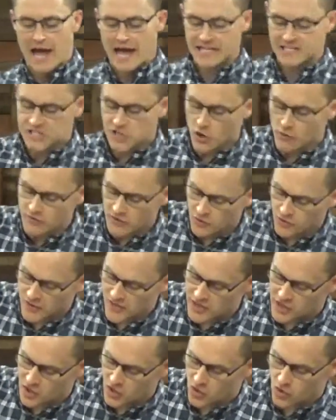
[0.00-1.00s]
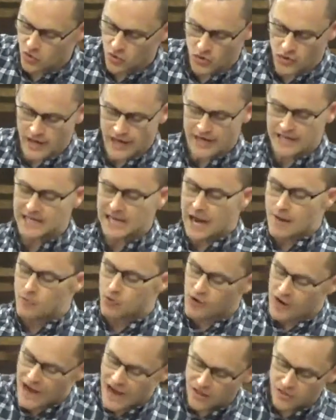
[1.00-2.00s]
Este joven rico y el
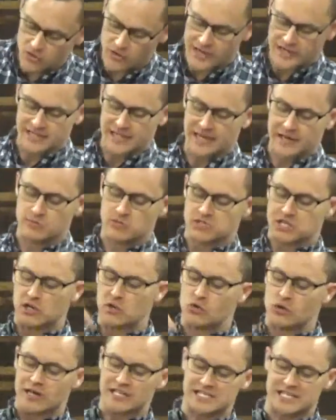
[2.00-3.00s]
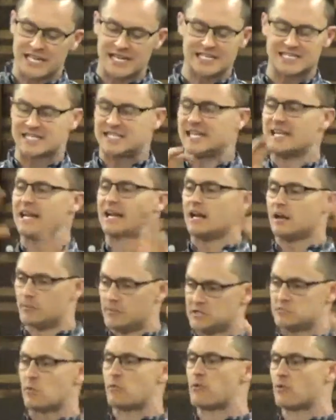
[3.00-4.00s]
abogado que tenemos en Lucas 10 tienen el
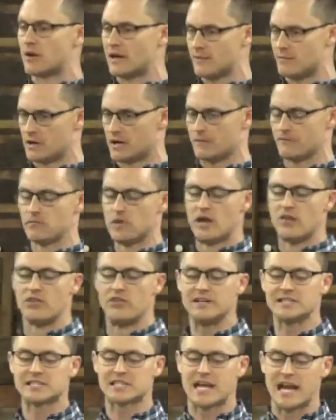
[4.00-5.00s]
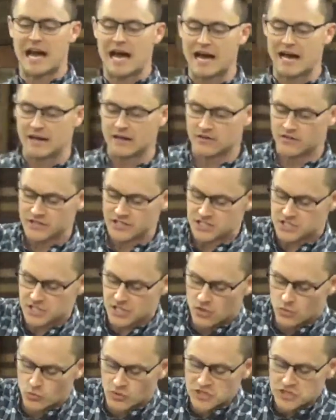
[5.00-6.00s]
mismo problema. This guy,
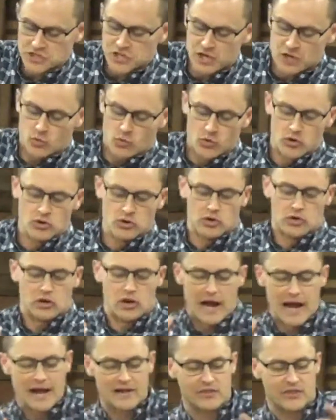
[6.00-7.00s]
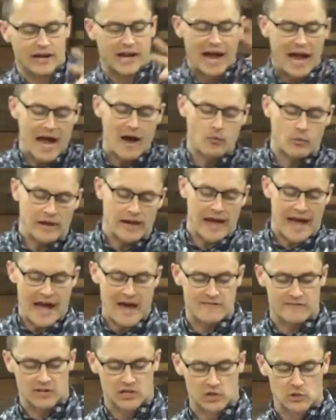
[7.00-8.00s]
this rich young ruler, and the guy we
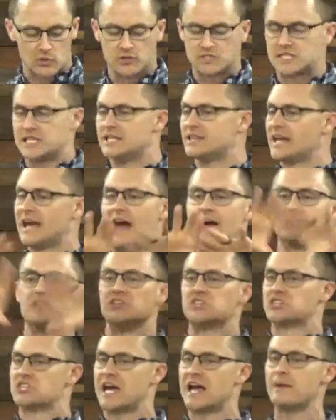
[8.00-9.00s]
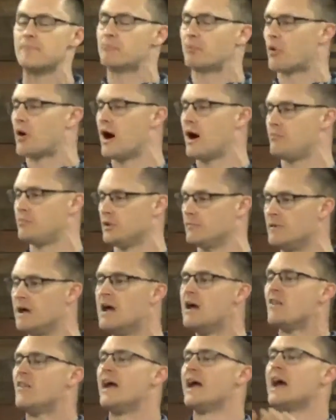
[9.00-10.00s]
have in Luke 10, they have the same problem.
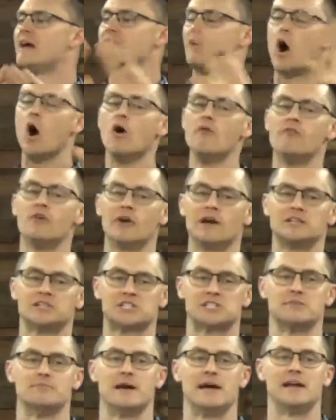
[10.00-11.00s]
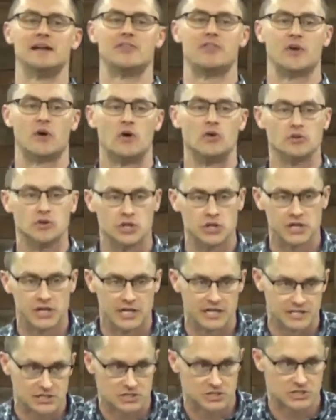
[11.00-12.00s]
They have overestimated their own
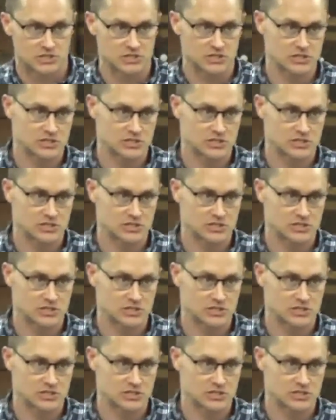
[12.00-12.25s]
goodness.